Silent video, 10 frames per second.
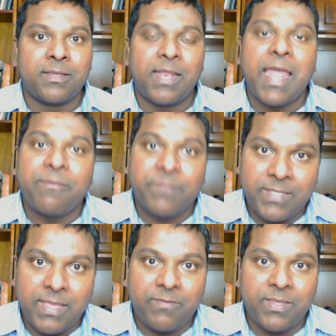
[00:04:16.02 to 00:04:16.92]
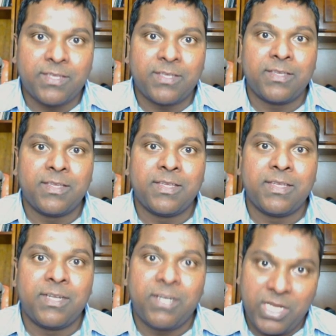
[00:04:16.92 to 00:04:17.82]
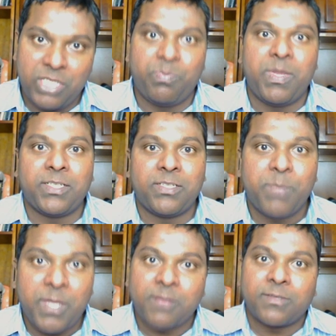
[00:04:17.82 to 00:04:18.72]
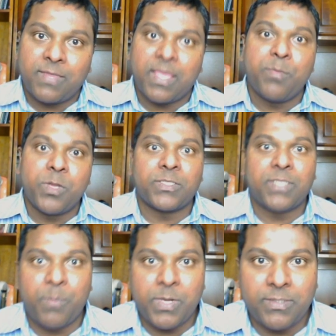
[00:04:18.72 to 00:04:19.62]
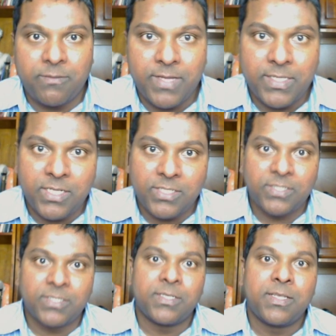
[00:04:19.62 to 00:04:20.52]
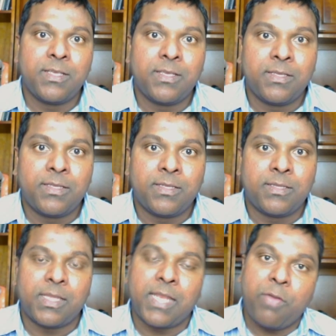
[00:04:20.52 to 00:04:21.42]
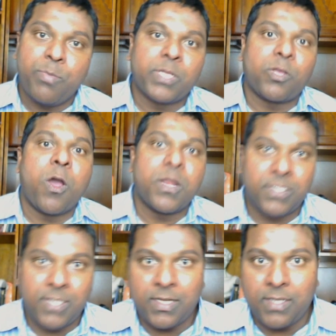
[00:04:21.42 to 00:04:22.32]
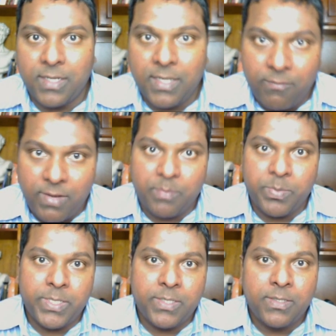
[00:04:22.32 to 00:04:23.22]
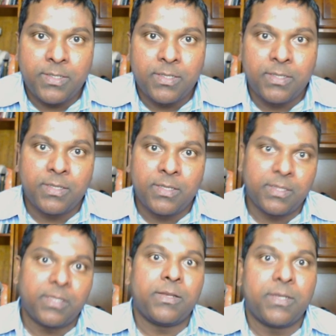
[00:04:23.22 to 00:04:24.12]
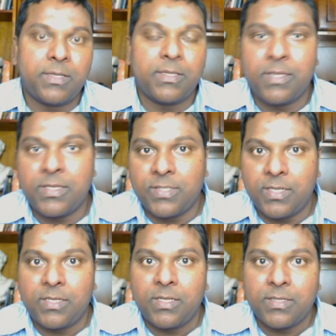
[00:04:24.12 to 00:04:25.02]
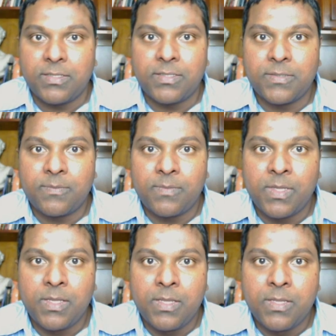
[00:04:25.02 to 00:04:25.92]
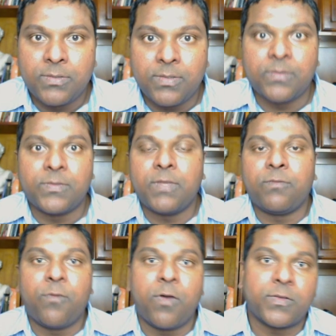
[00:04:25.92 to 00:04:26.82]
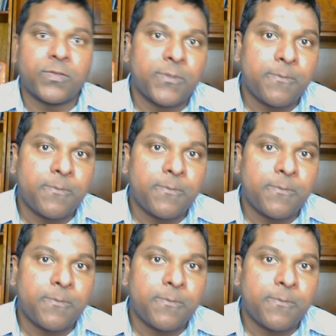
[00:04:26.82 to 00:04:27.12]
life-saving treatment because of the immunosuppressive agents that have been constantly developed in the in the recent years. So you see folks,